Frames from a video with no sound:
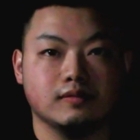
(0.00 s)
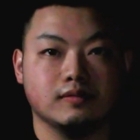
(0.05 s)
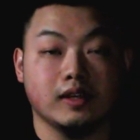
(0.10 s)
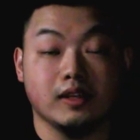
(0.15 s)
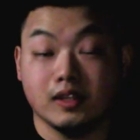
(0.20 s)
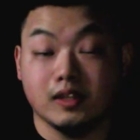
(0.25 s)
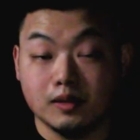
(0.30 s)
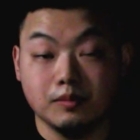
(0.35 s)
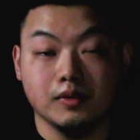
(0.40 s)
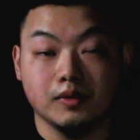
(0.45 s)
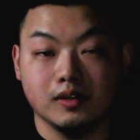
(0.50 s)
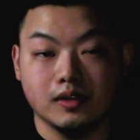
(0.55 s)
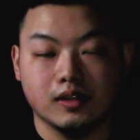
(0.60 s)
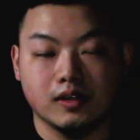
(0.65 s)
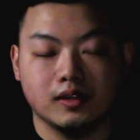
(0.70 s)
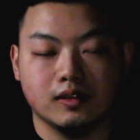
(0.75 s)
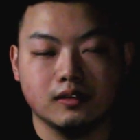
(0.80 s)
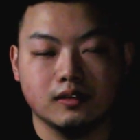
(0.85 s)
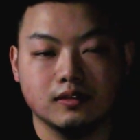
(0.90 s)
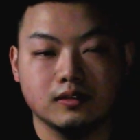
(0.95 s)
In the
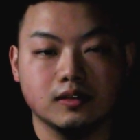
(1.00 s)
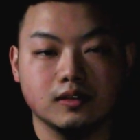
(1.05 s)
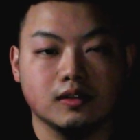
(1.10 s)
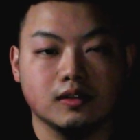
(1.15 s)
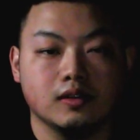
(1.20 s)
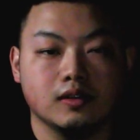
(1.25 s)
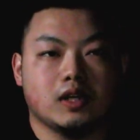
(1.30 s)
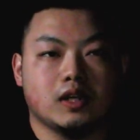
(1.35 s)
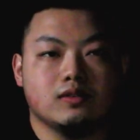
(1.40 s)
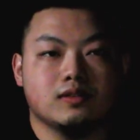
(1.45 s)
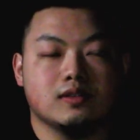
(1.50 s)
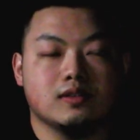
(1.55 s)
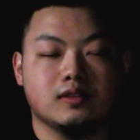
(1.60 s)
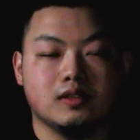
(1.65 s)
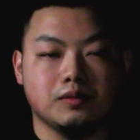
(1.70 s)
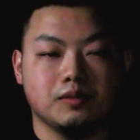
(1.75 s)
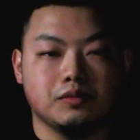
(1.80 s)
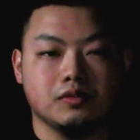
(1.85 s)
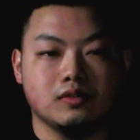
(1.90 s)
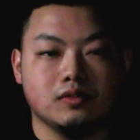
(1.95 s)
beginning, I was a
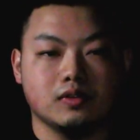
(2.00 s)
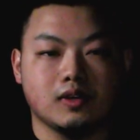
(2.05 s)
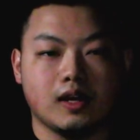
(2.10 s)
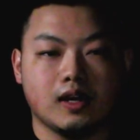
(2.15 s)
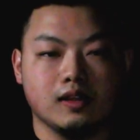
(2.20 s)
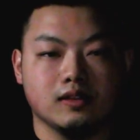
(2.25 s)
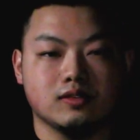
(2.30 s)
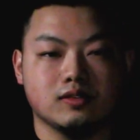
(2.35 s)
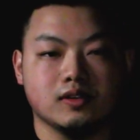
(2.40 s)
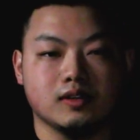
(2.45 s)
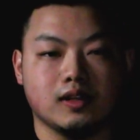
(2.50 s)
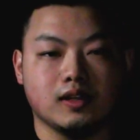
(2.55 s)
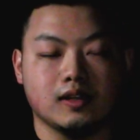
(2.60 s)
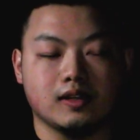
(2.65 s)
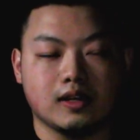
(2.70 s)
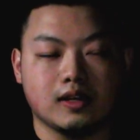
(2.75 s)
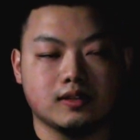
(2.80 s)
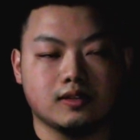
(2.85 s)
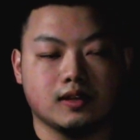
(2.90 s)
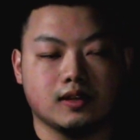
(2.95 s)
typical college kid at
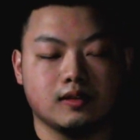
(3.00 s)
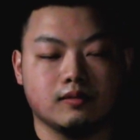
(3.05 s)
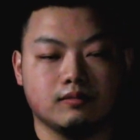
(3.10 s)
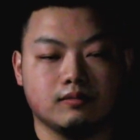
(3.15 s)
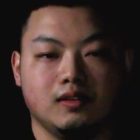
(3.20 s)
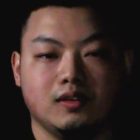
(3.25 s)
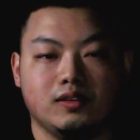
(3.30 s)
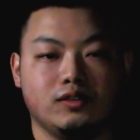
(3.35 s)
that time,